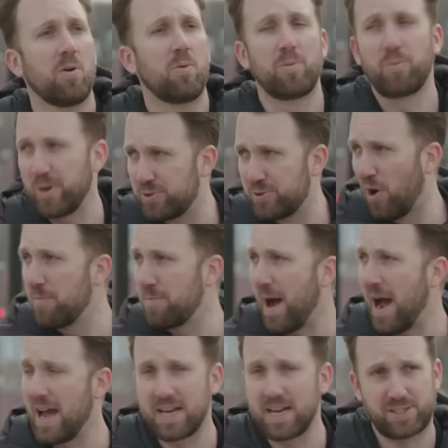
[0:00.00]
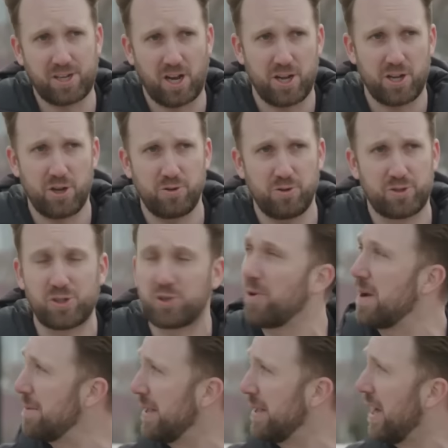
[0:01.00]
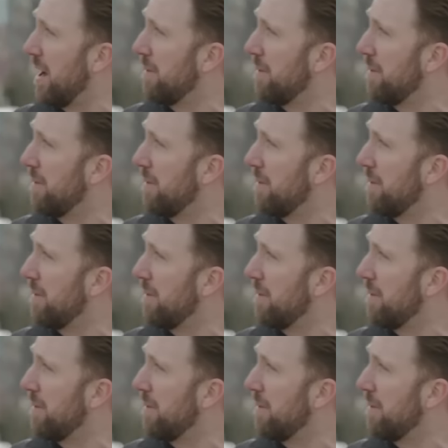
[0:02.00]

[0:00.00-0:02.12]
When we drove by, I saw you screaming